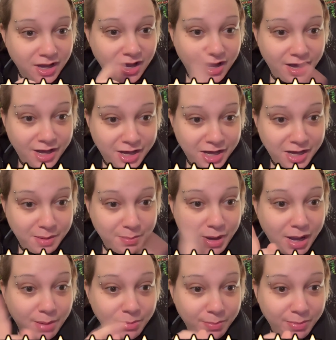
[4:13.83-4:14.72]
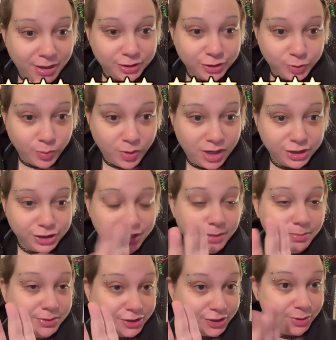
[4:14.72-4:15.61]
I'm about to watch
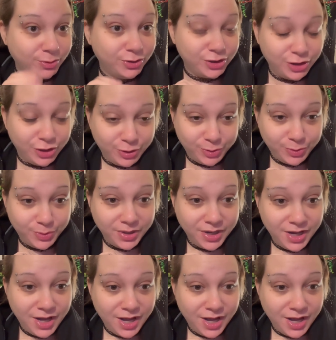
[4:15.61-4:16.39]
episode 2.